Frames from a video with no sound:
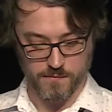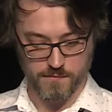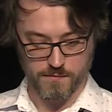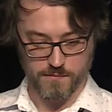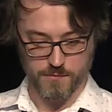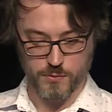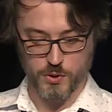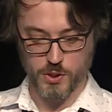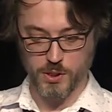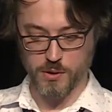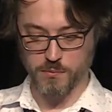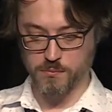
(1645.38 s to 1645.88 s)

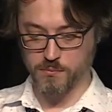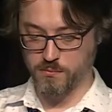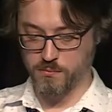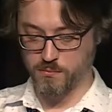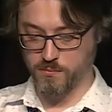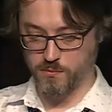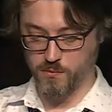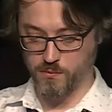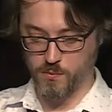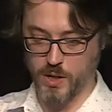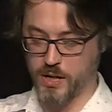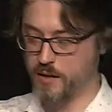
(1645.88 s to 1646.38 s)
So
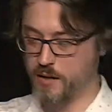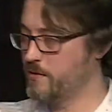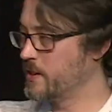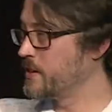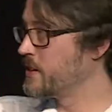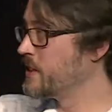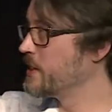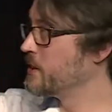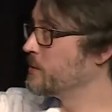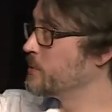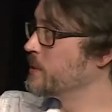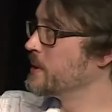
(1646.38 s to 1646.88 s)
one of the
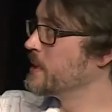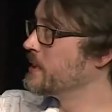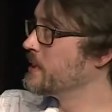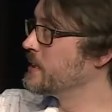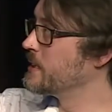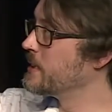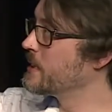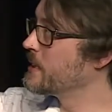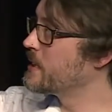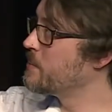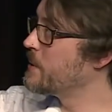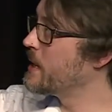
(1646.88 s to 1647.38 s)
things we need to
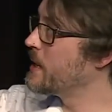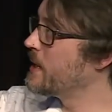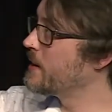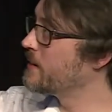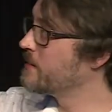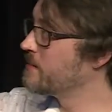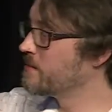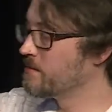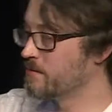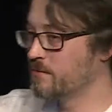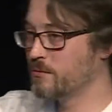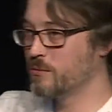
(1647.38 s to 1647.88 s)
think
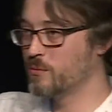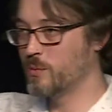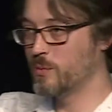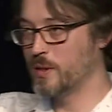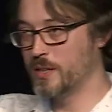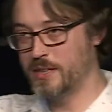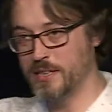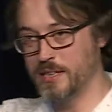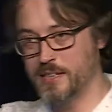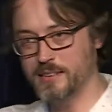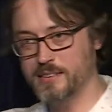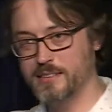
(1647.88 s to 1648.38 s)
about
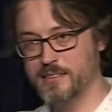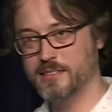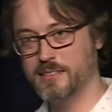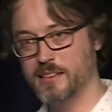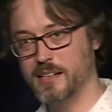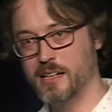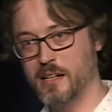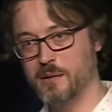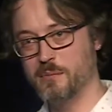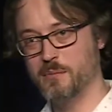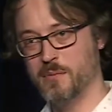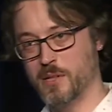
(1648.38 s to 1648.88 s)
with this,
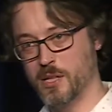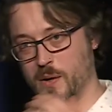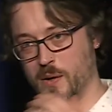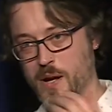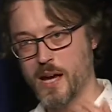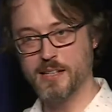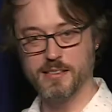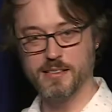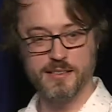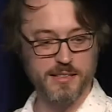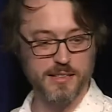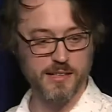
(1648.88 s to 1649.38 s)

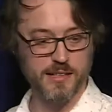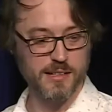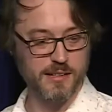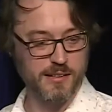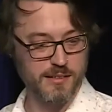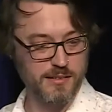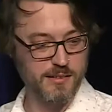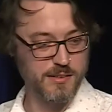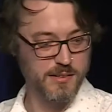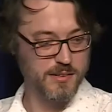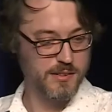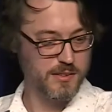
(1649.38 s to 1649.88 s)
as the
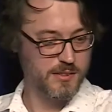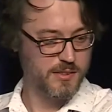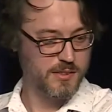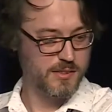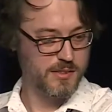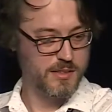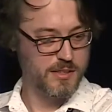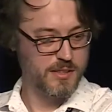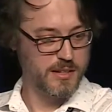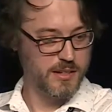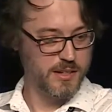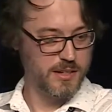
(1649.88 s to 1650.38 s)

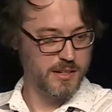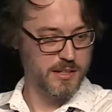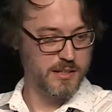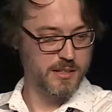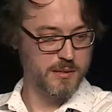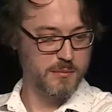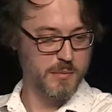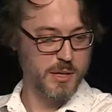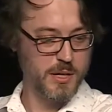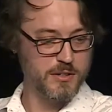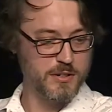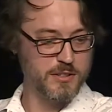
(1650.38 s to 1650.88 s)

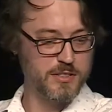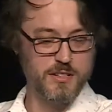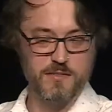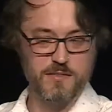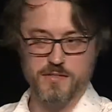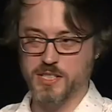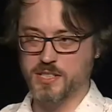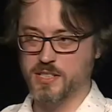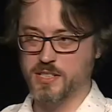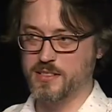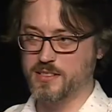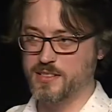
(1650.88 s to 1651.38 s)

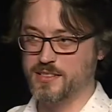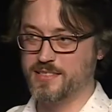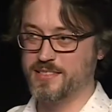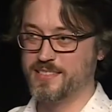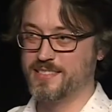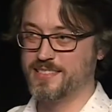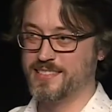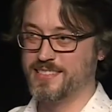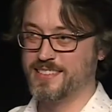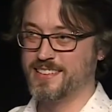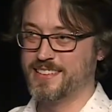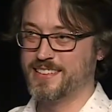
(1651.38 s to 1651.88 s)
microservices
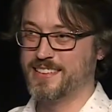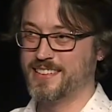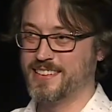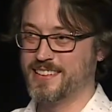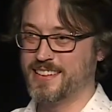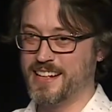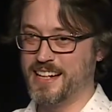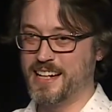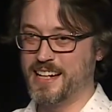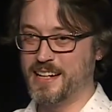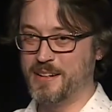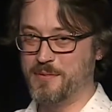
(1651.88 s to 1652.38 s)

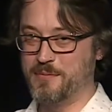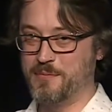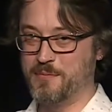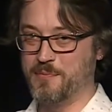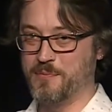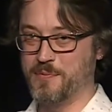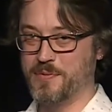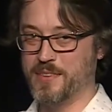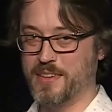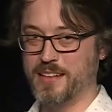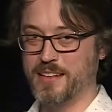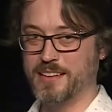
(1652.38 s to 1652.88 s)

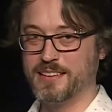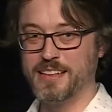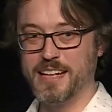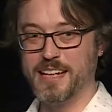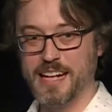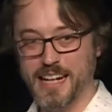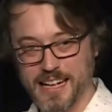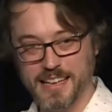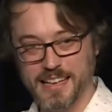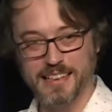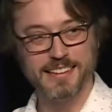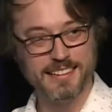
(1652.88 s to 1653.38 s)

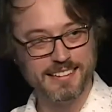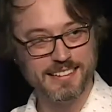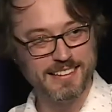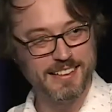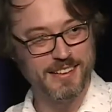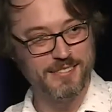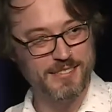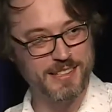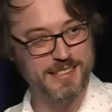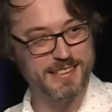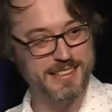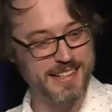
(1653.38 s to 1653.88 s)
leaning
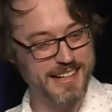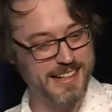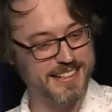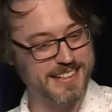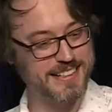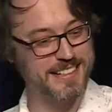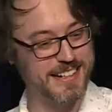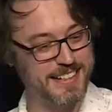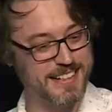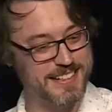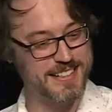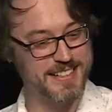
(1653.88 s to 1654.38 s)
of this
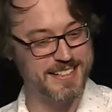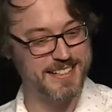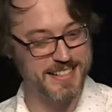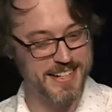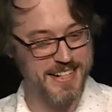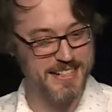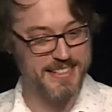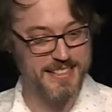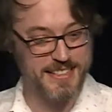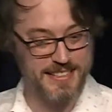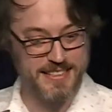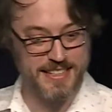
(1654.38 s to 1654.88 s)
architecture
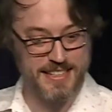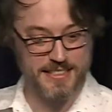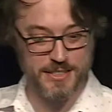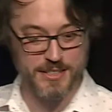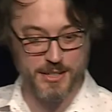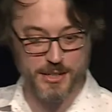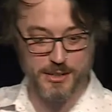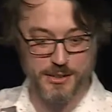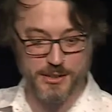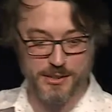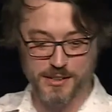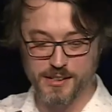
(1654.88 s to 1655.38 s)
suggests, is there's
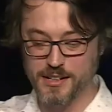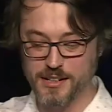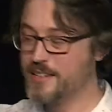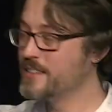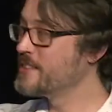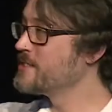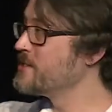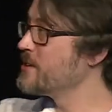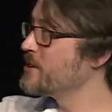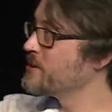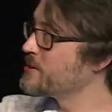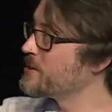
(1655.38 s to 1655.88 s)
no
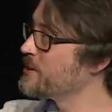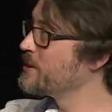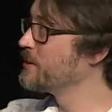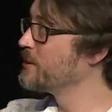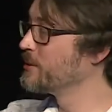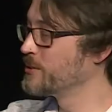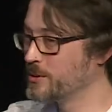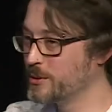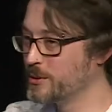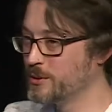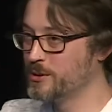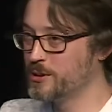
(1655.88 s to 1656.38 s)
single
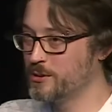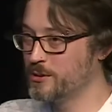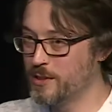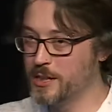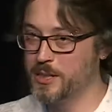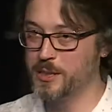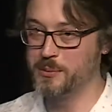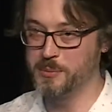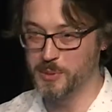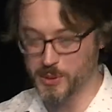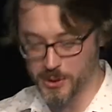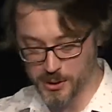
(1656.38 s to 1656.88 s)
tool to run
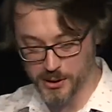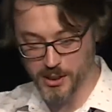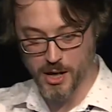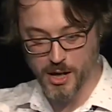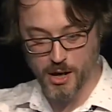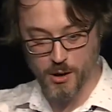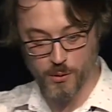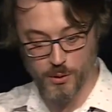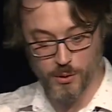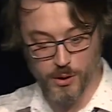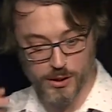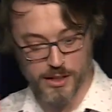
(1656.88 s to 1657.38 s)
them all.
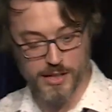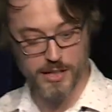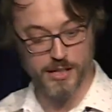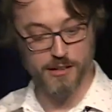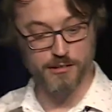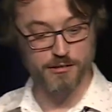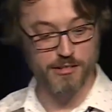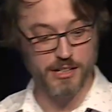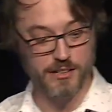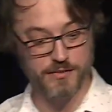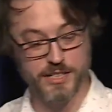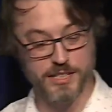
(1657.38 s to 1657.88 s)
We're not
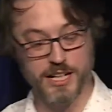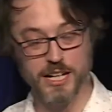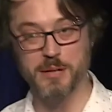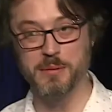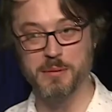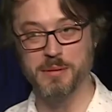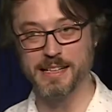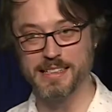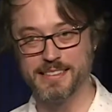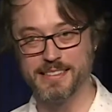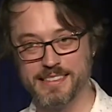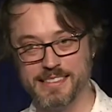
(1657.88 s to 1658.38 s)
getting rid of
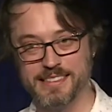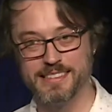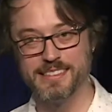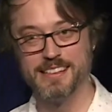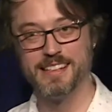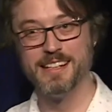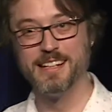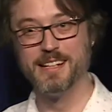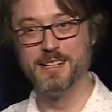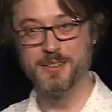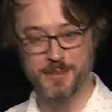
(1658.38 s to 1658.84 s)
databases.